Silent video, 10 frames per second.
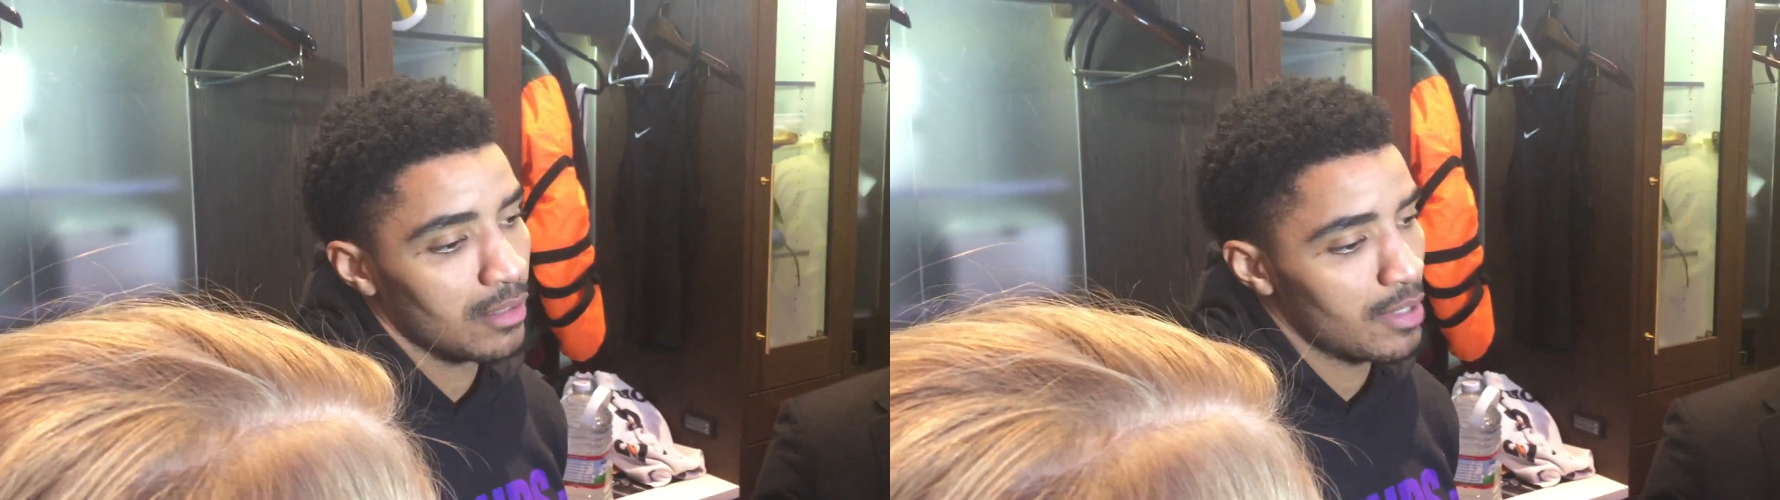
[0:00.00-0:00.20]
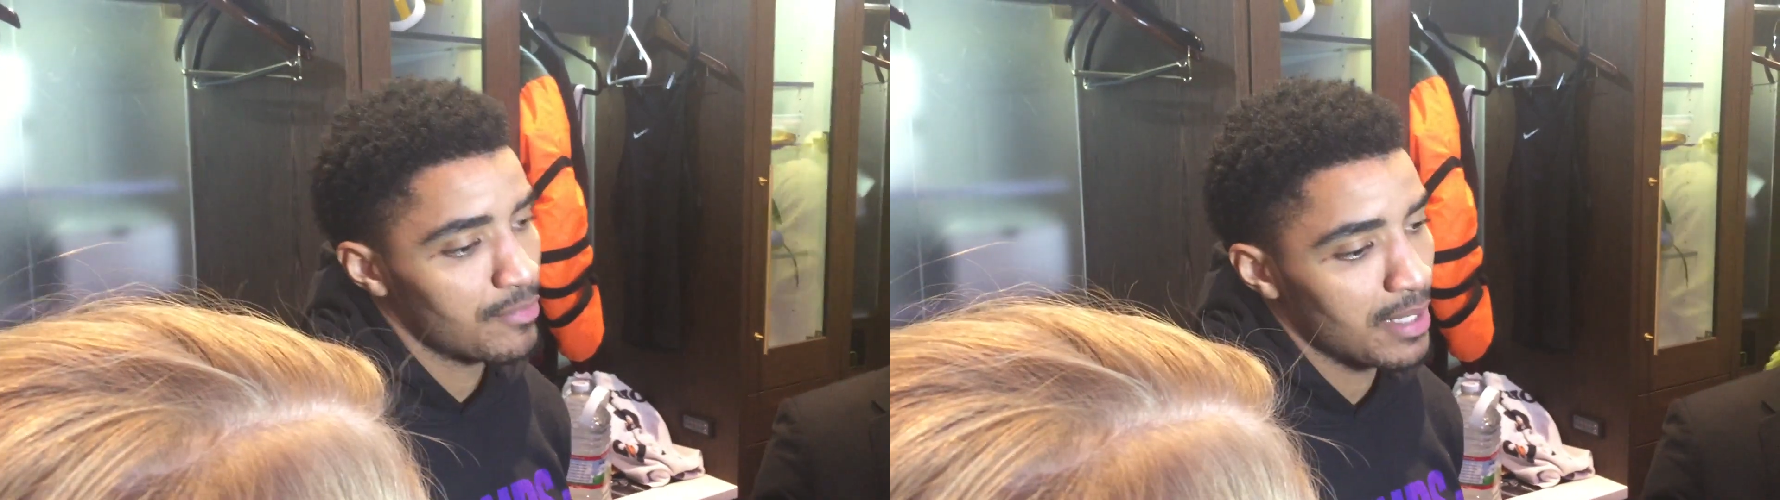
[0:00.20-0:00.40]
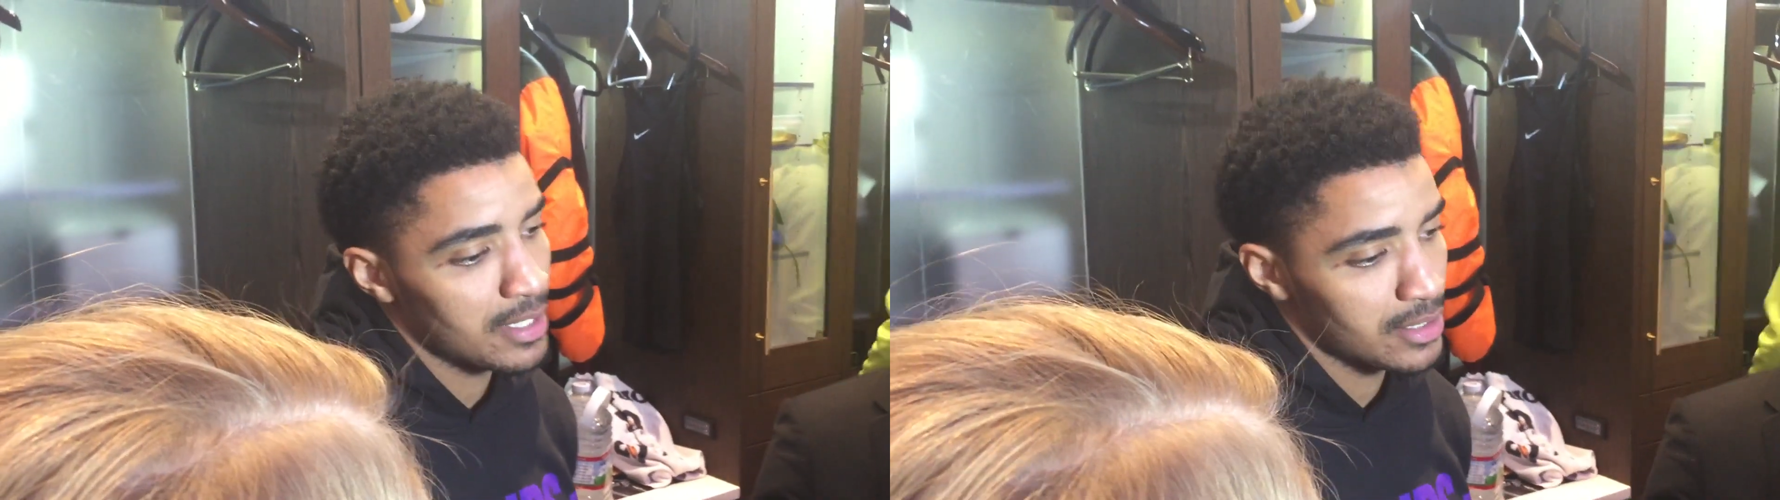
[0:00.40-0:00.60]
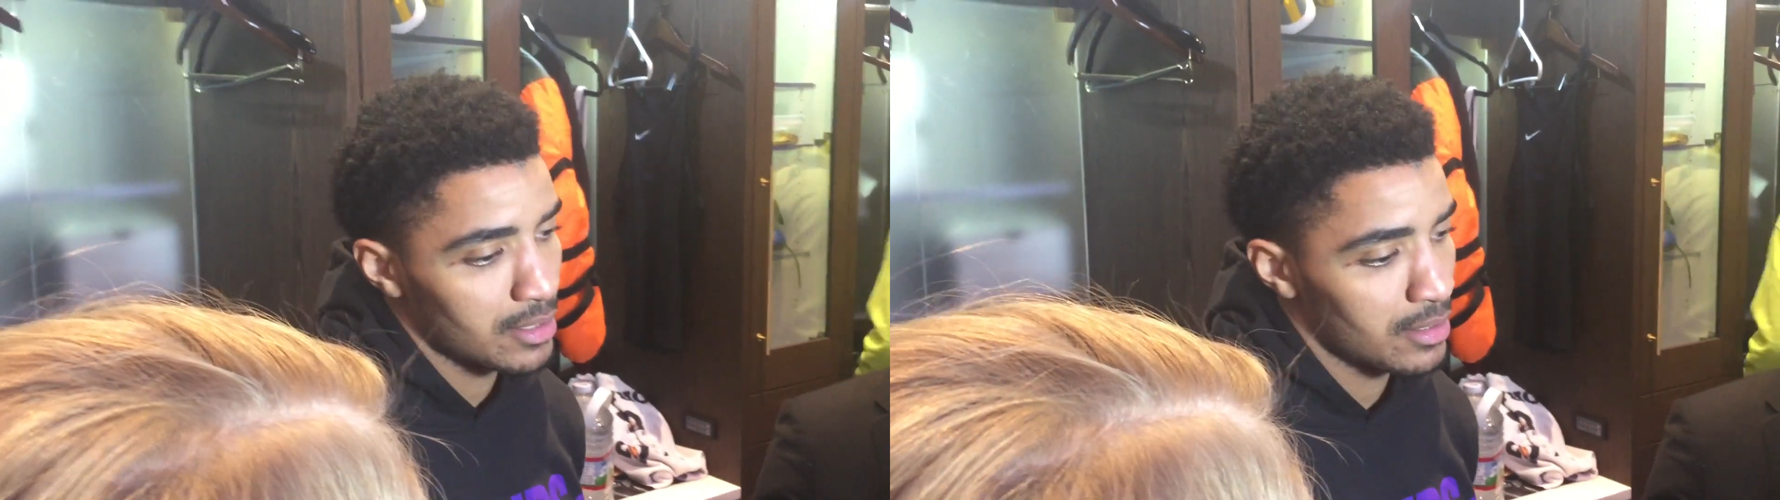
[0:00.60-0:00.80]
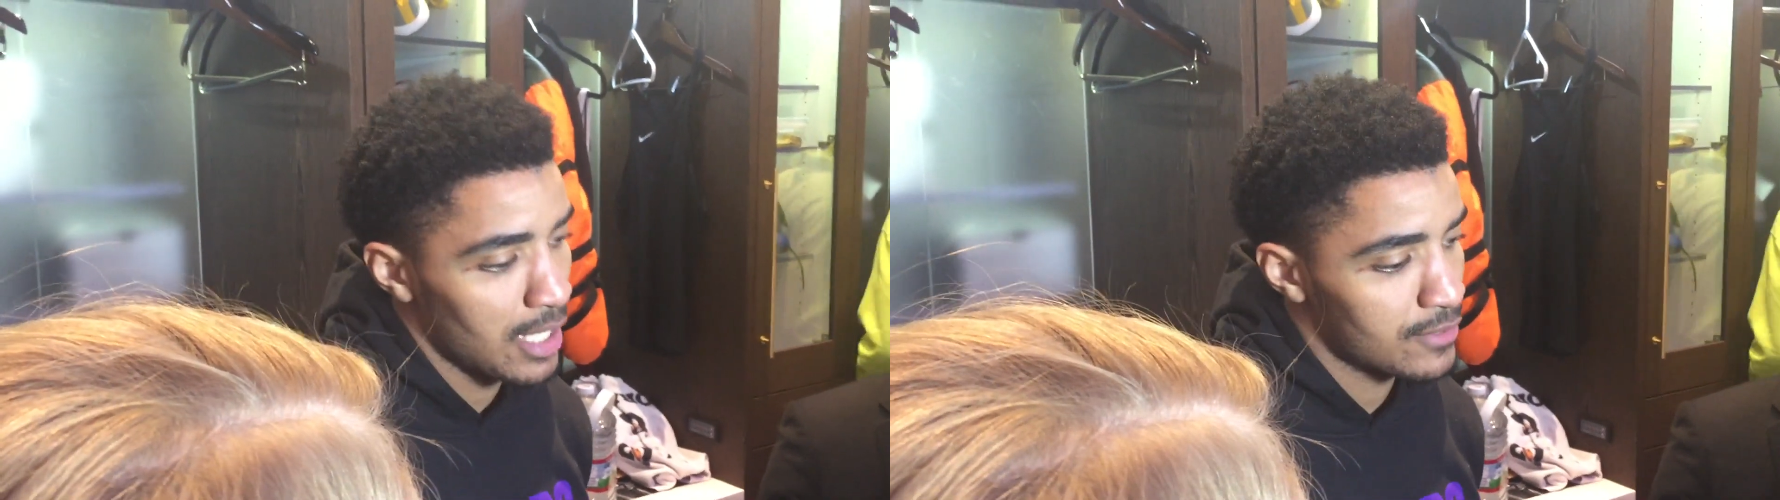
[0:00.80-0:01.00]
Everybody has
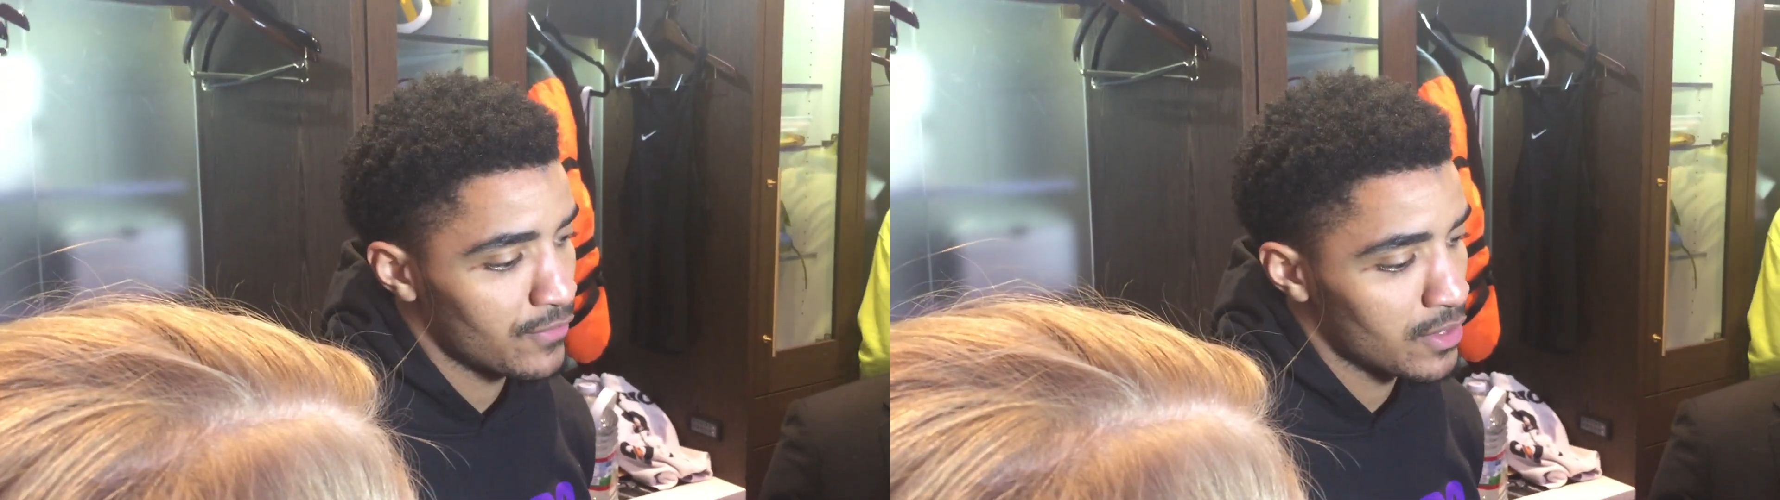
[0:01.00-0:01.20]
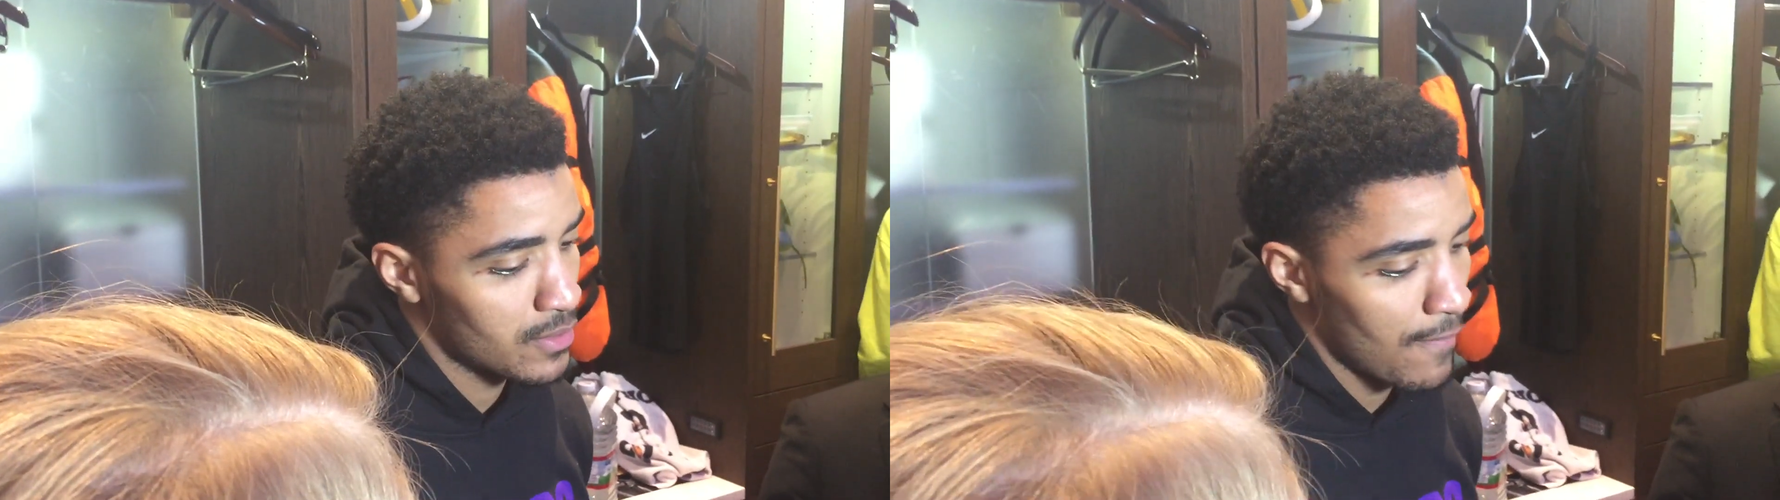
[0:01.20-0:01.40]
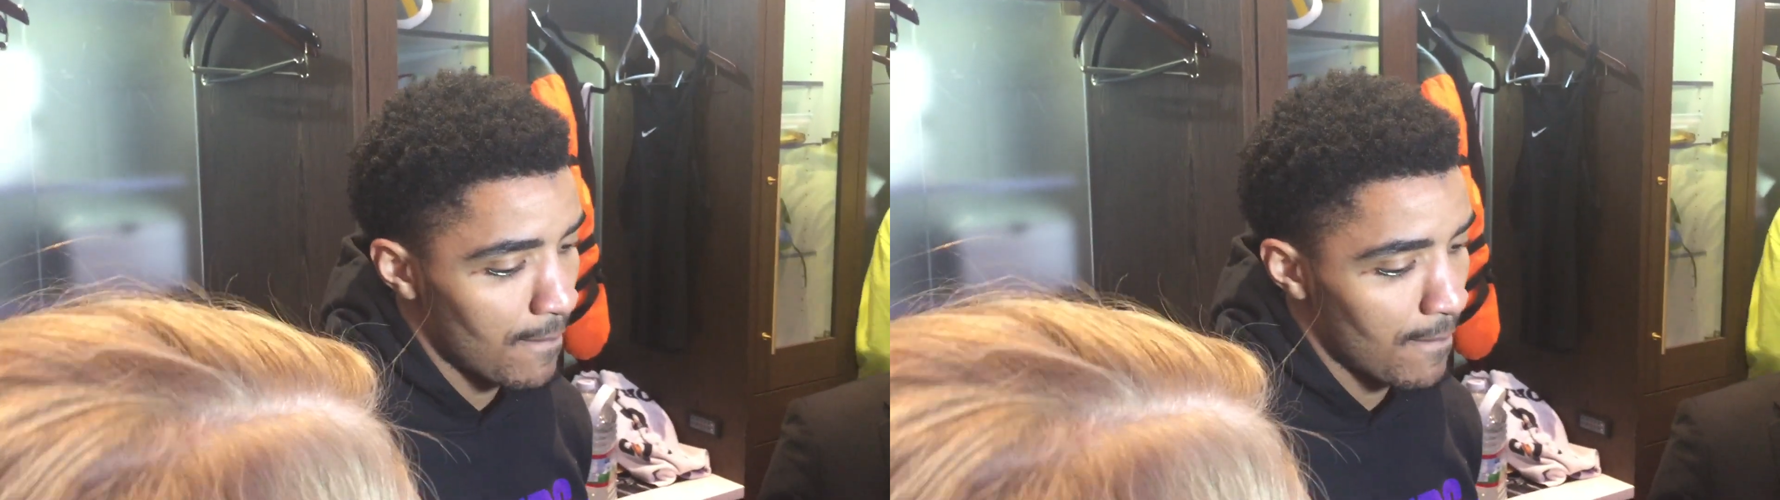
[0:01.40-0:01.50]
fun.